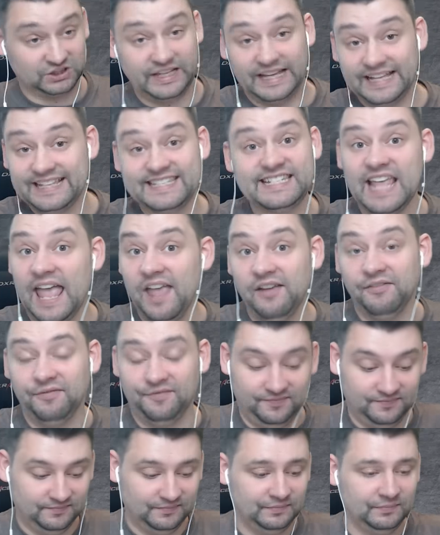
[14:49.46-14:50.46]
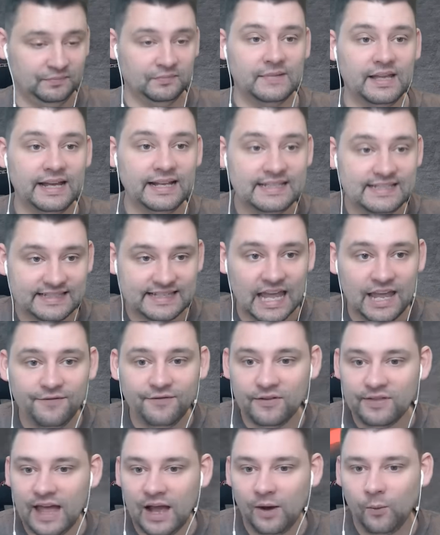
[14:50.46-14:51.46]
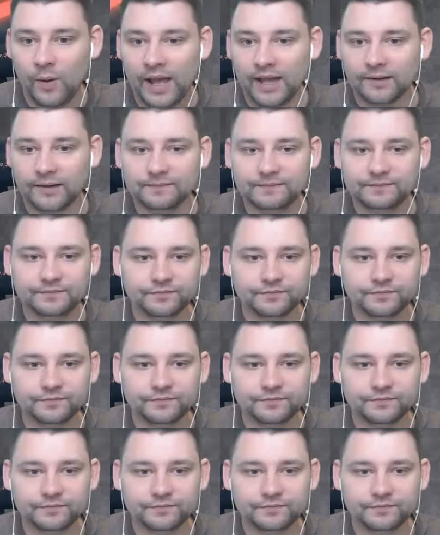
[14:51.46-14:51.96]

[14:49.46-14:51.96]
It's safe. It's safer that way.